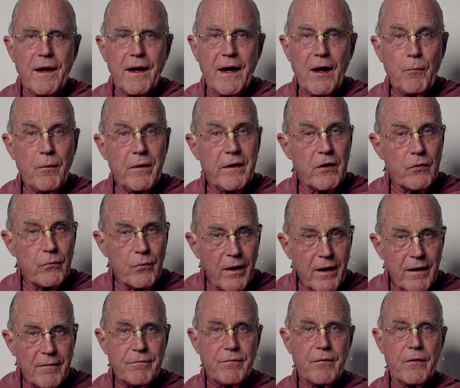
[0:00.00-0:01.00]
And when he
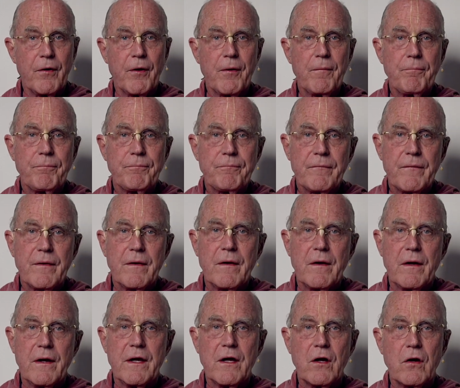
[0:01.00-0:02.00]
arrived there, he